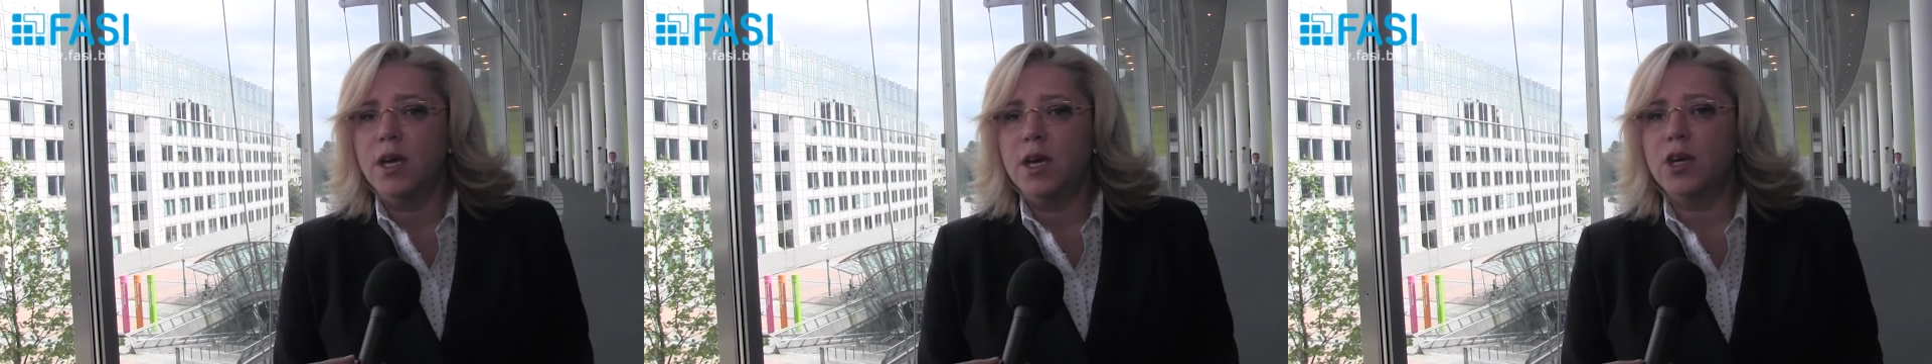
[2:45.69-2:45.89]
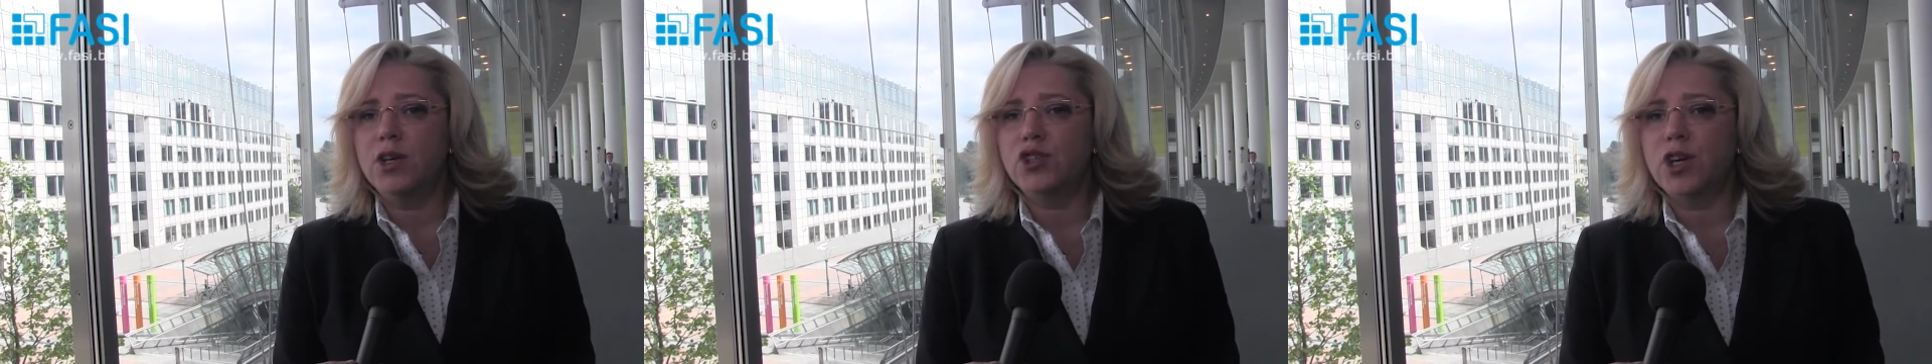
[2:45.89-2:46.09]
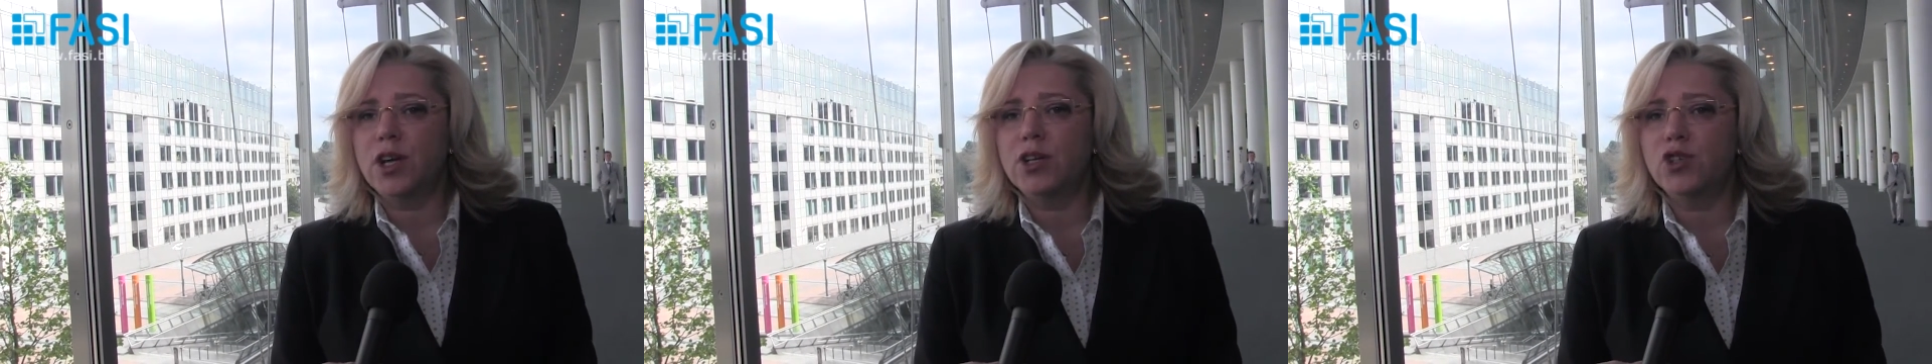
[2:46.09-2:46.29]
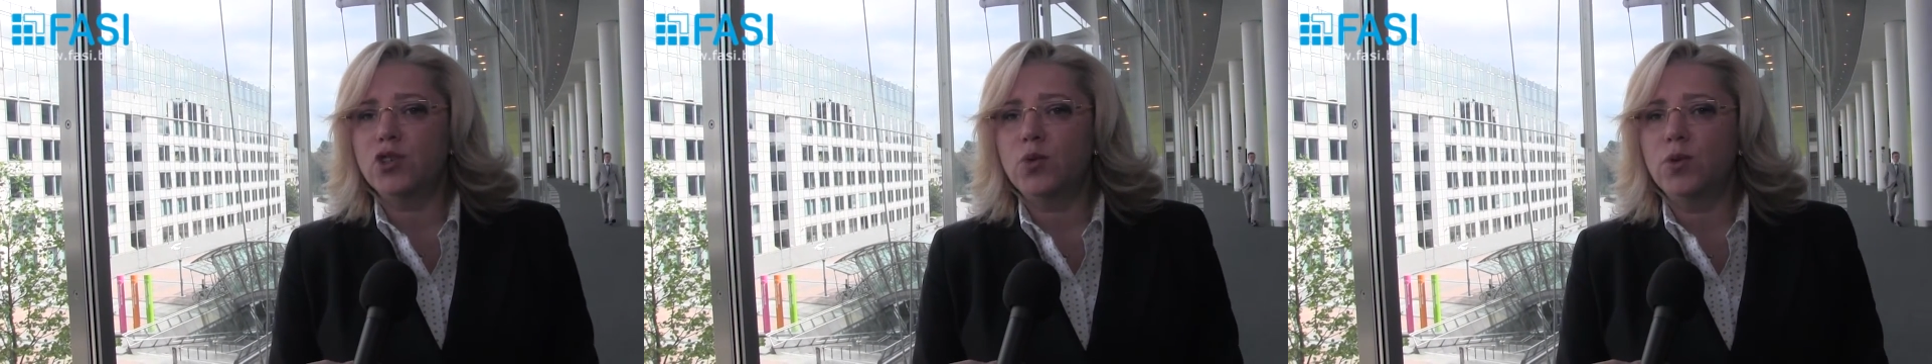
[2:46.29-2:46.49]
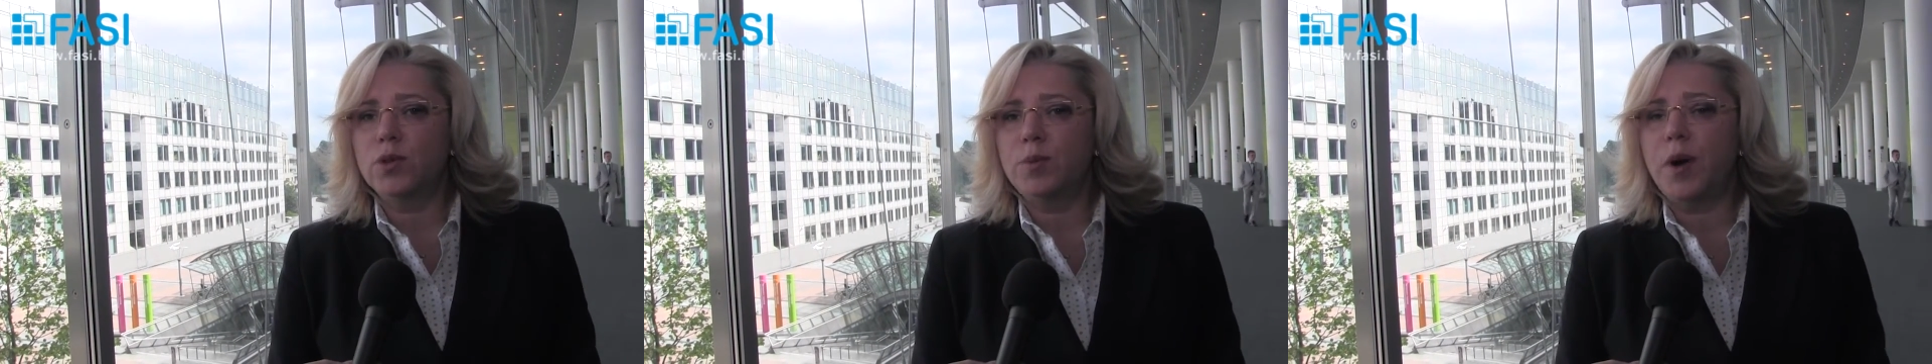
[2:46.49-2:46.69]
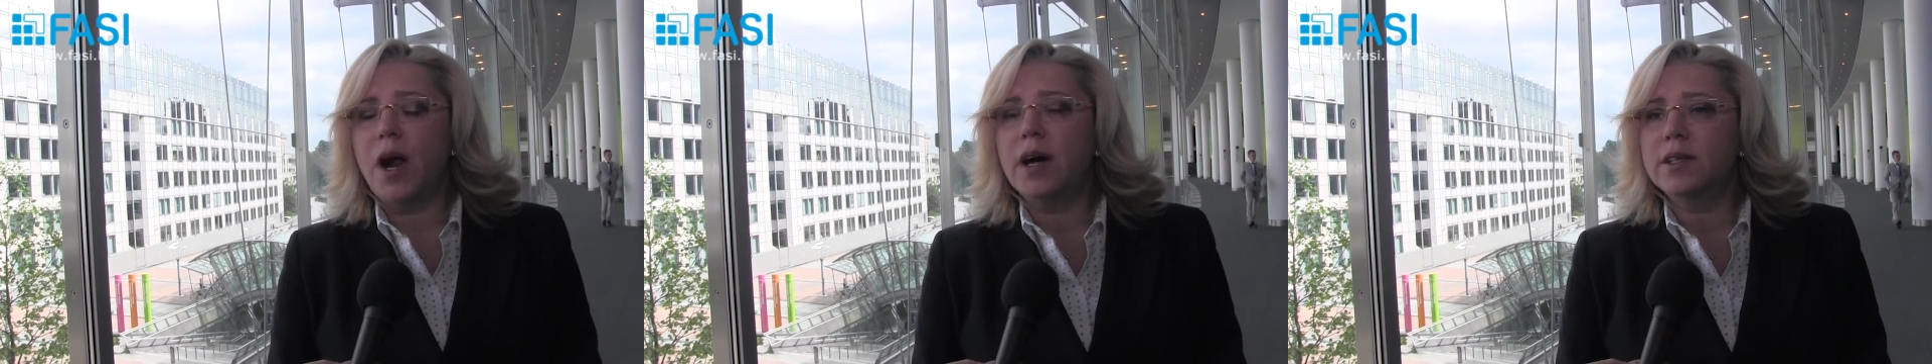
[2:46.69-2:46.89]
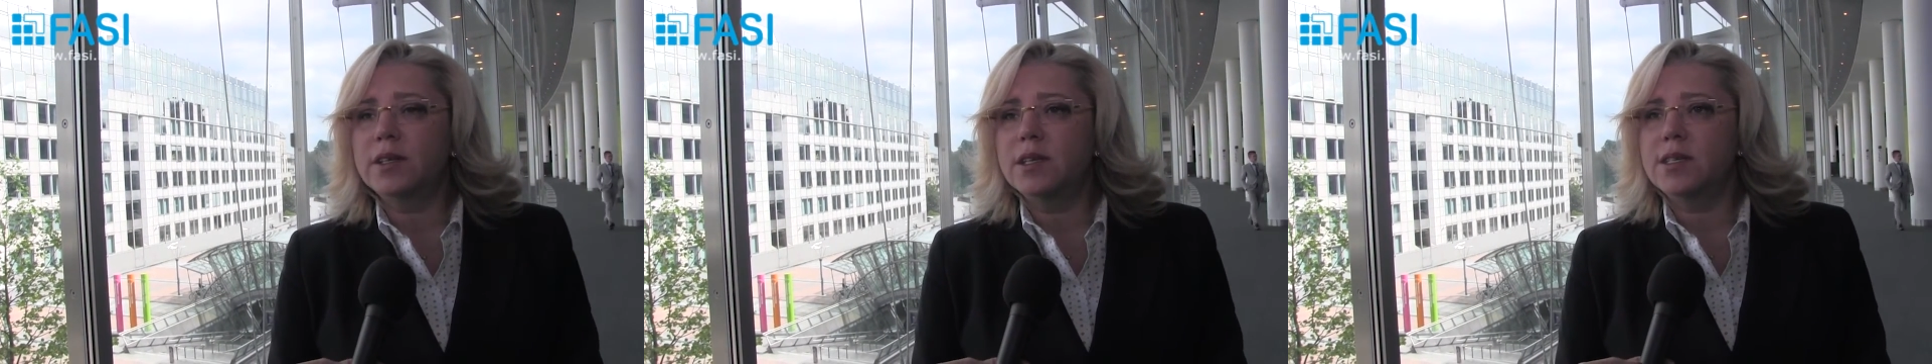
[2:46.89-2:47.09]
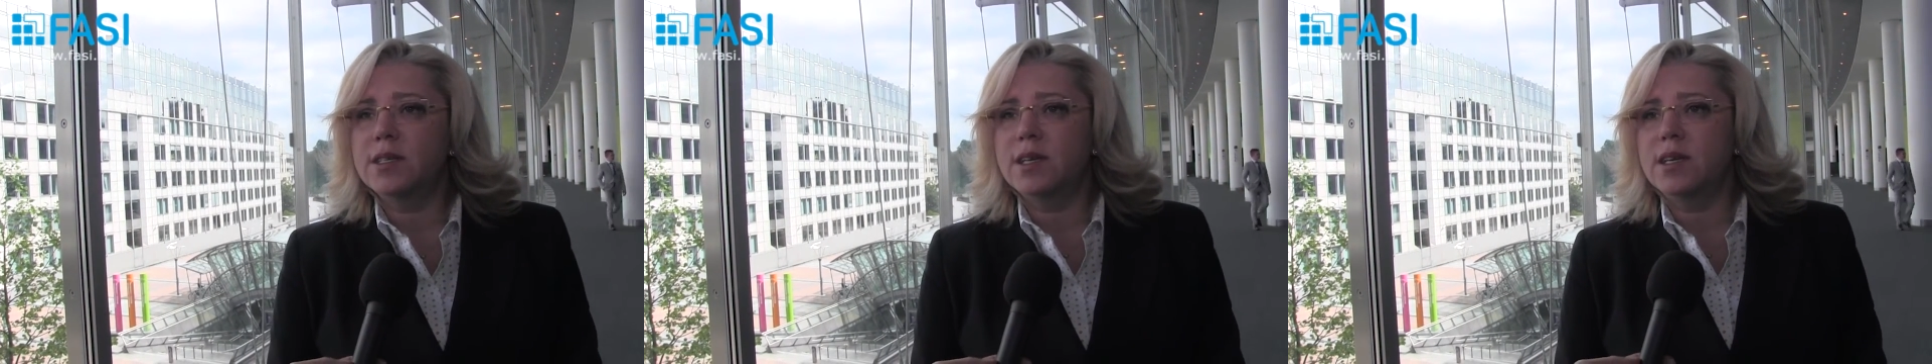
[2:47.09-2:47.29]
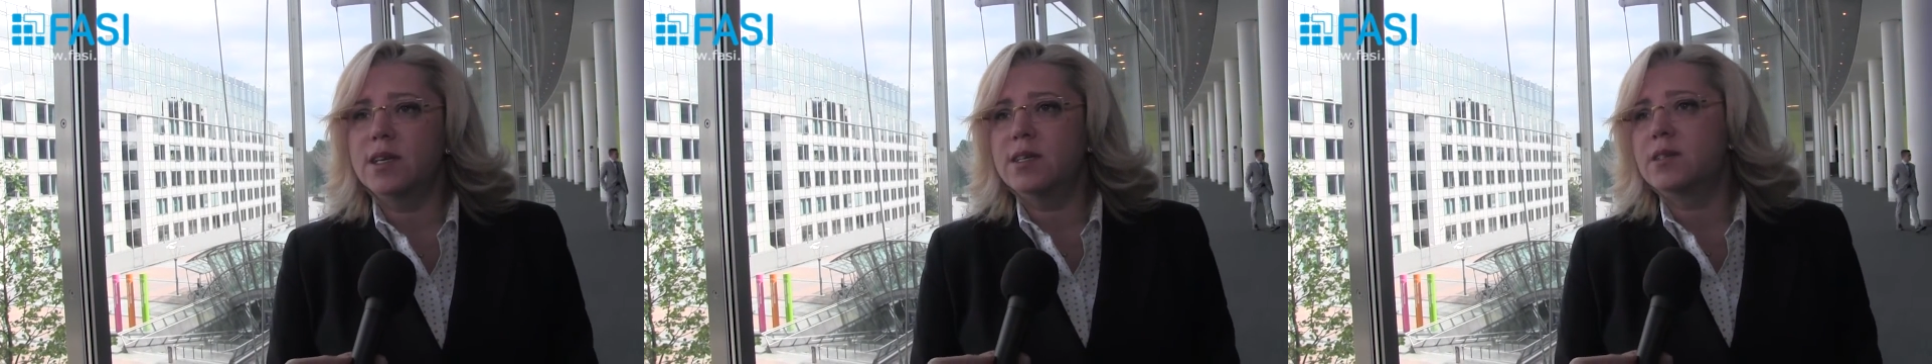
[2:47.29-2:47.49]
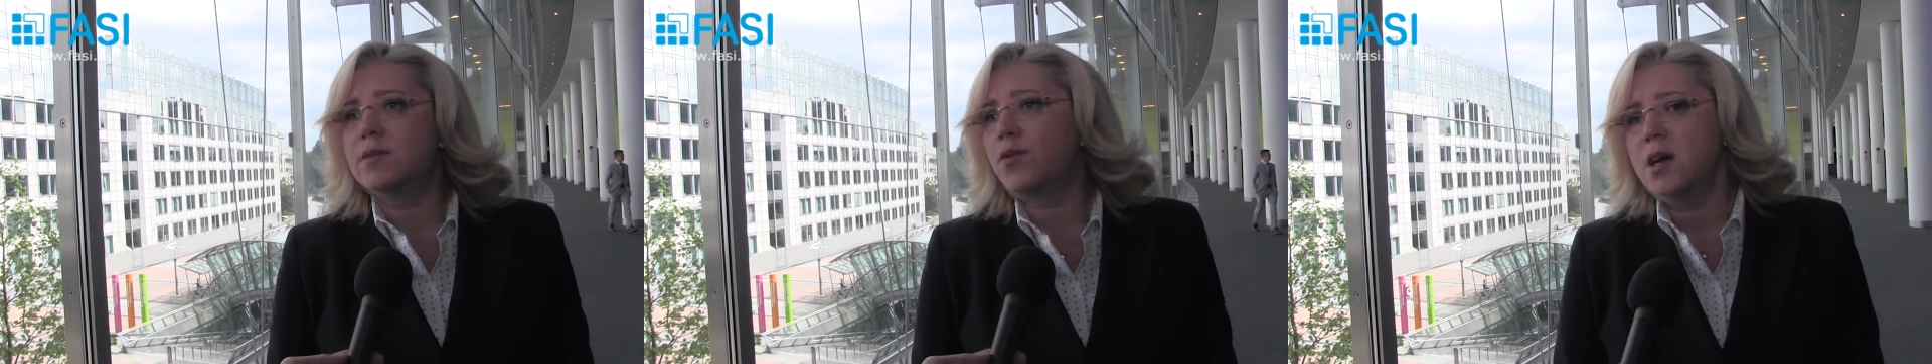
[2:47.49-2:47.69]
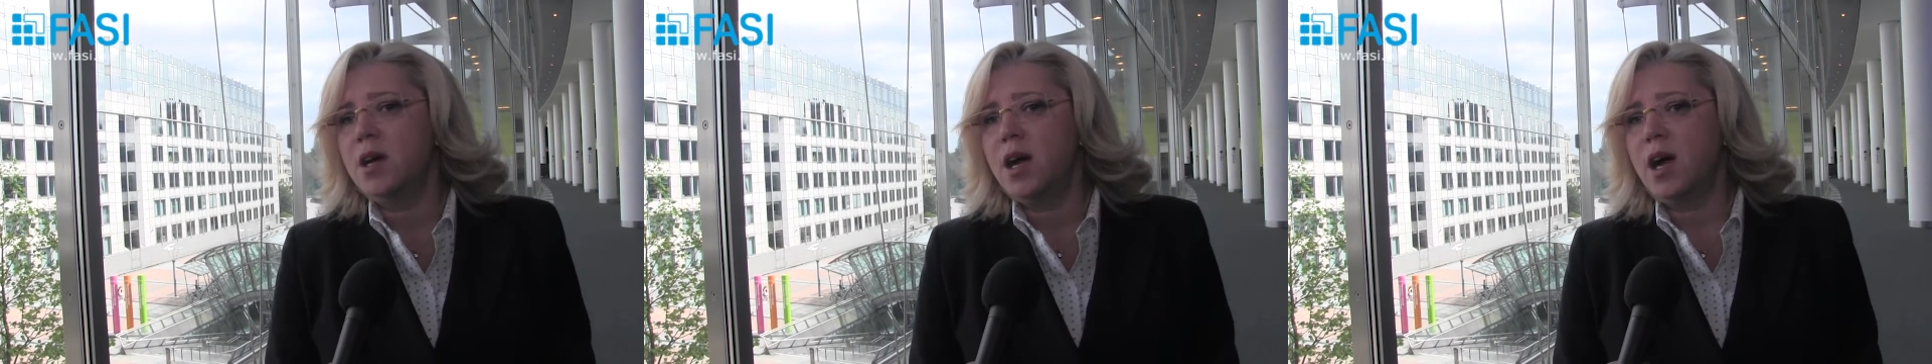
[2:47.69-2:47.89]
exchange good practices.